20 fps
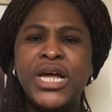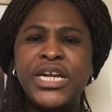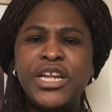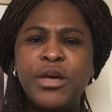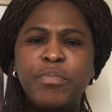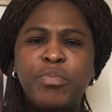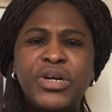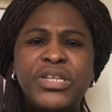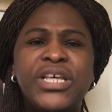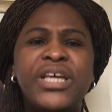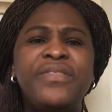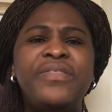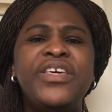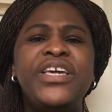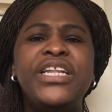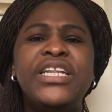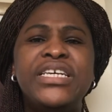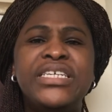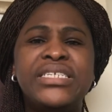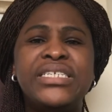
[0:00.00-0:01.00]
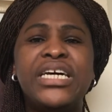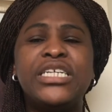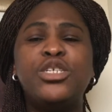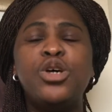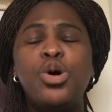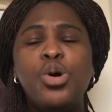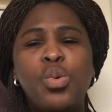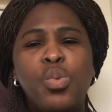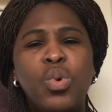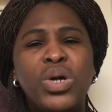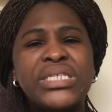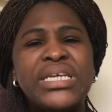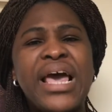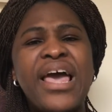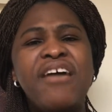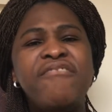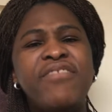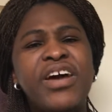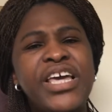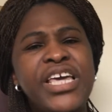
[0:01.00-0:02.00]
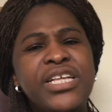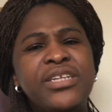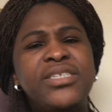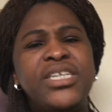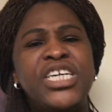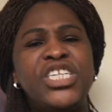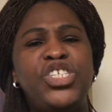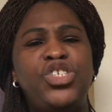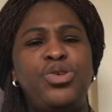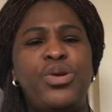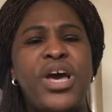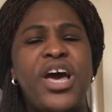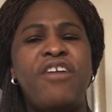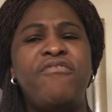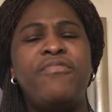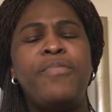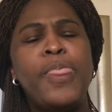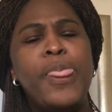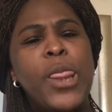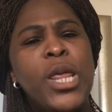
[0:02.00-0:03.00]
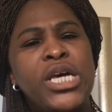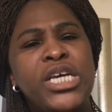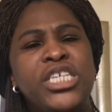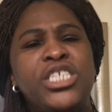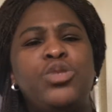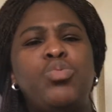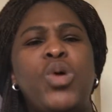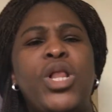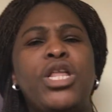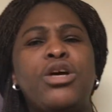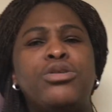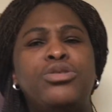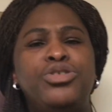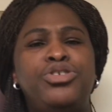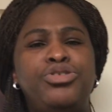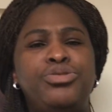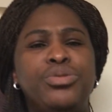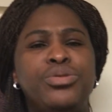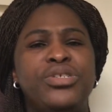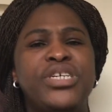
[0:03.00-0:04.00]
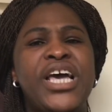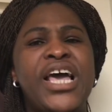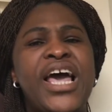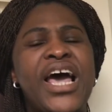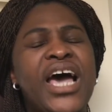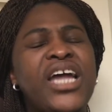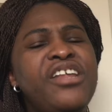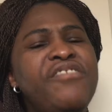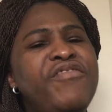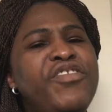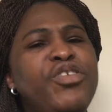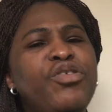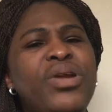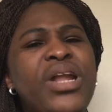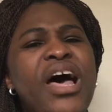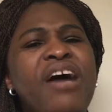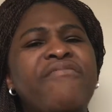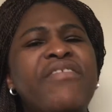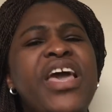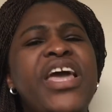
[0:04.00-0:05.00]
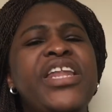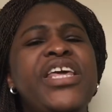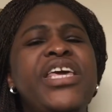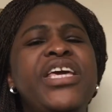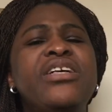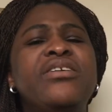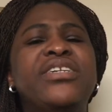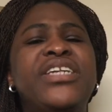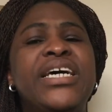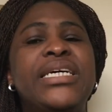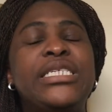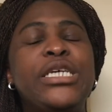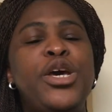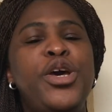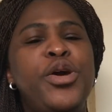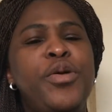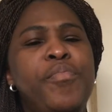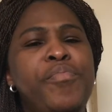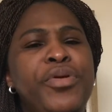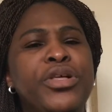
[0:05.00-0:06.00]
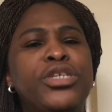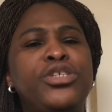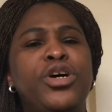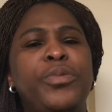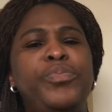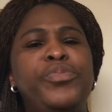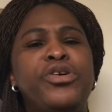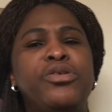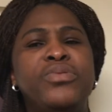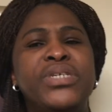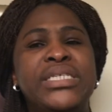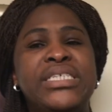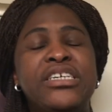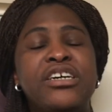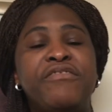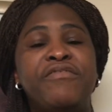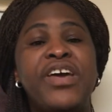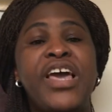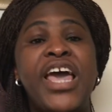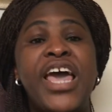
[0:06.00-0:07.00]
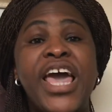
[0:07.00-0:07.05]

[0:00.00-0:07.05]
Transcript: The important thing is that whatever illness you have is well controlled. And if you don't have any illness, build up your reserve.